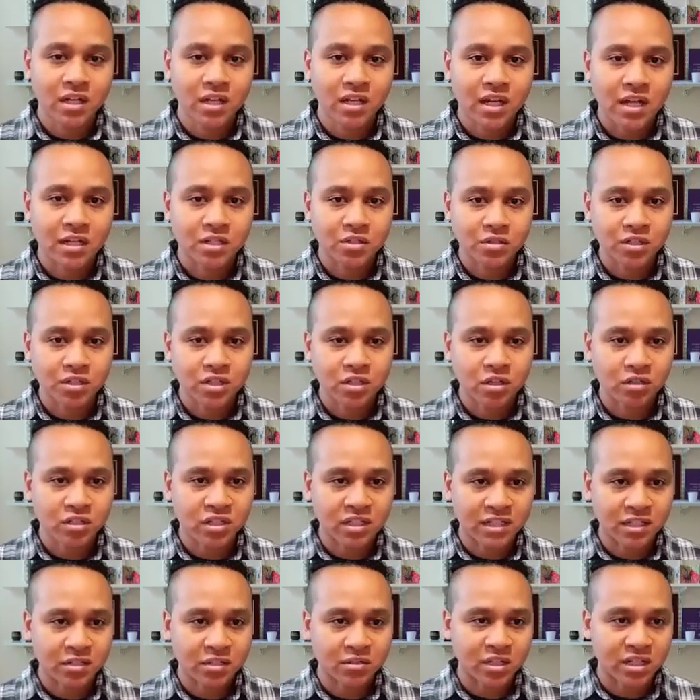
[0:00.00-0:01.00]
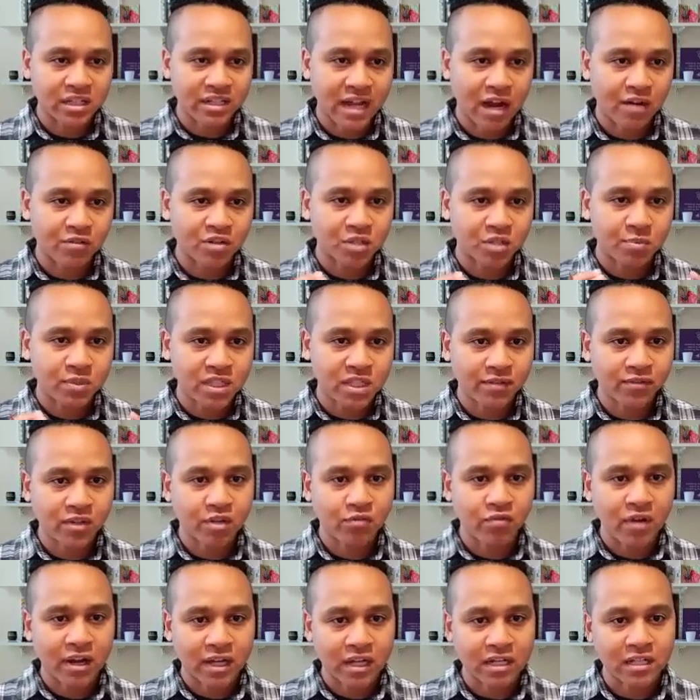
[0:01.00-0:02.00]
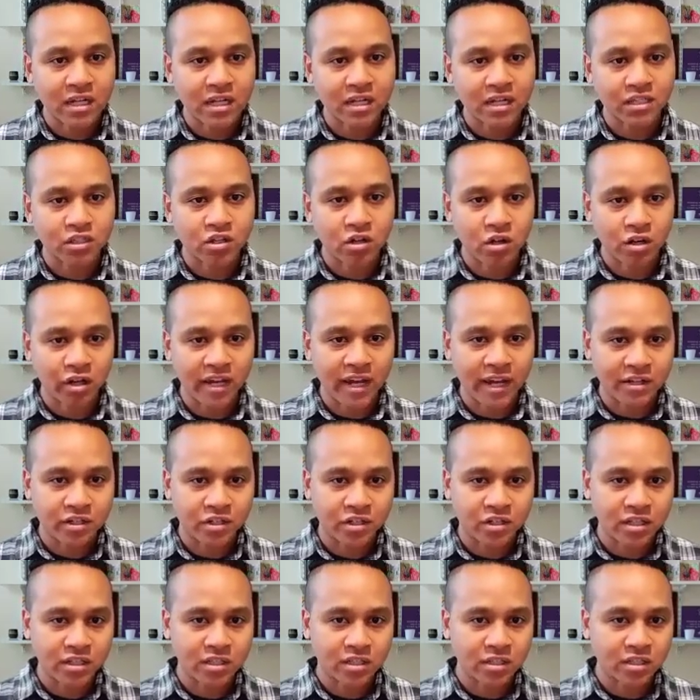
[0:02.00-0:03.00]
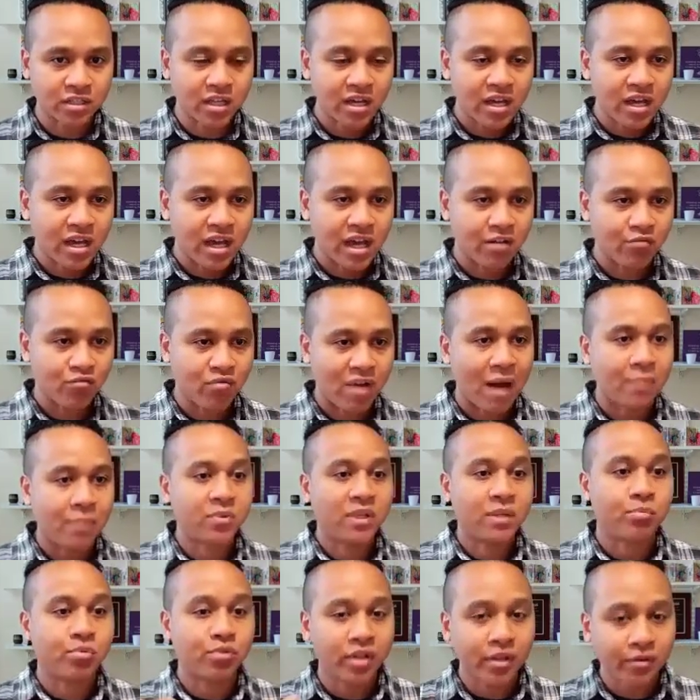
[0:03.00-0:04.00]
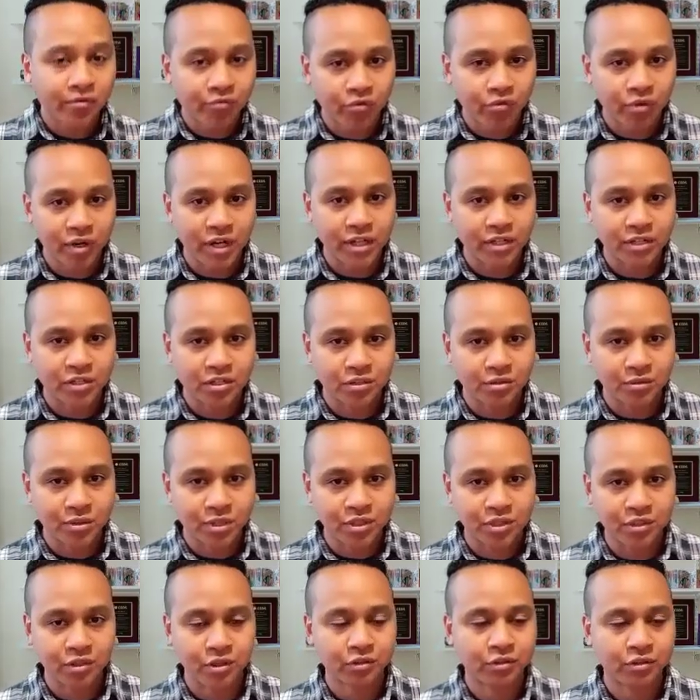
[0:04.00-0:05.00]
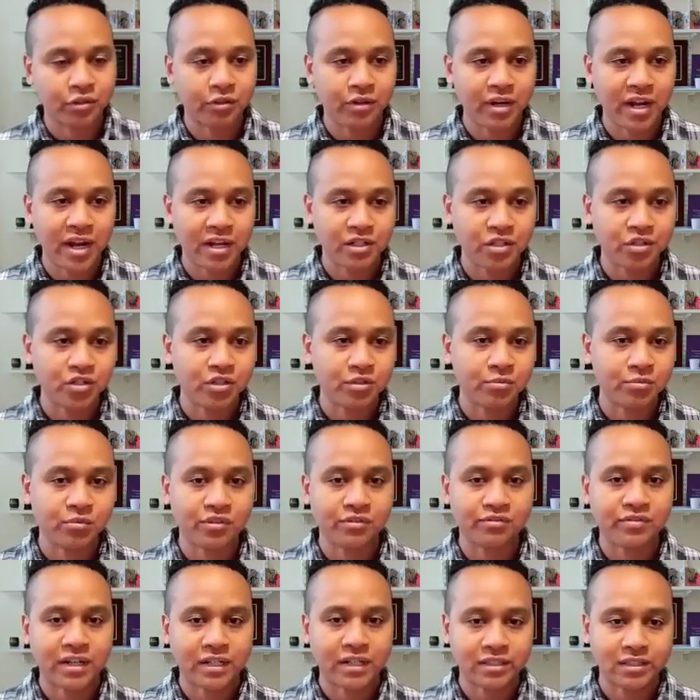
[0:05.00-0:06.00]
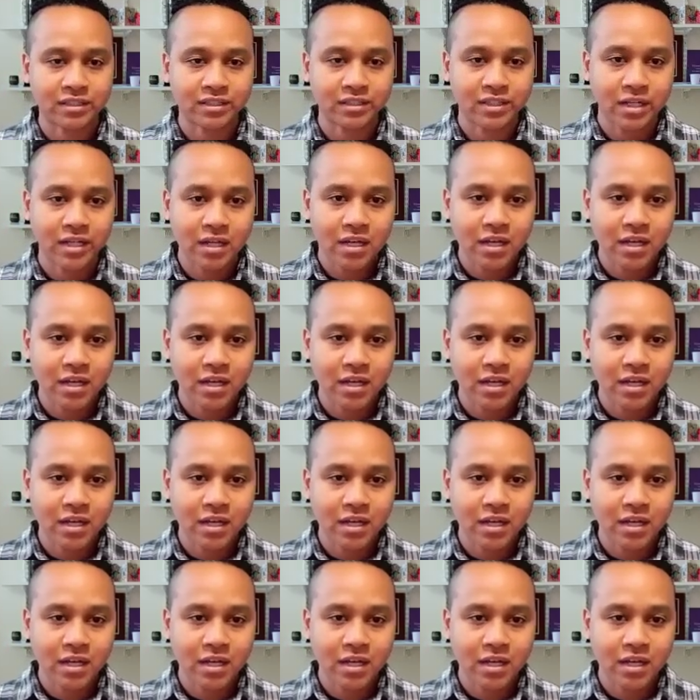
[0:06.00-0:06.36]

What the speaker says: And so these CAR-T cells can now specifically recognize target antigens and rapidly proliferate to exert their anti-tumor effects.